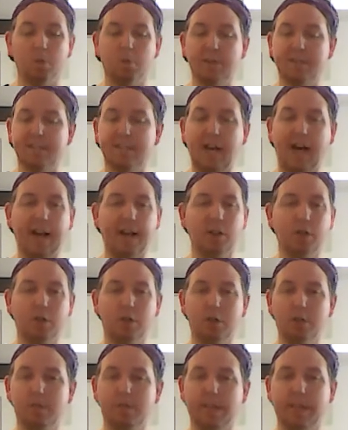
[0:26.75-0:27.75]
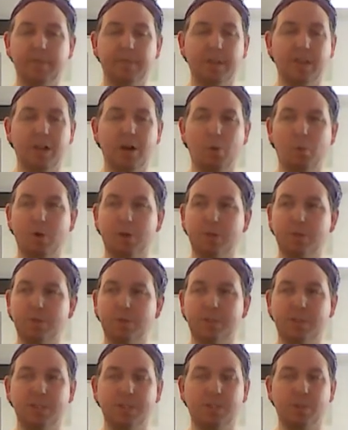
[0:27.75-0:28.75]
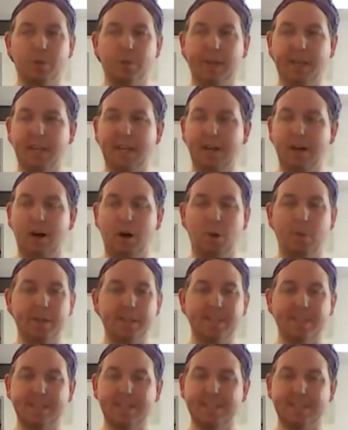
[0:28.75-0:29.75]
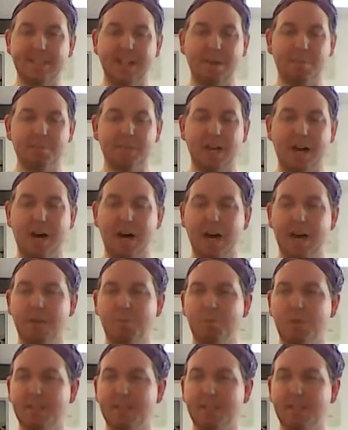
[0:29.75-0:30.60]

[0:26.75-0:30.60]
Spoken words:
Recital, even though we're used to doing it always at the same time,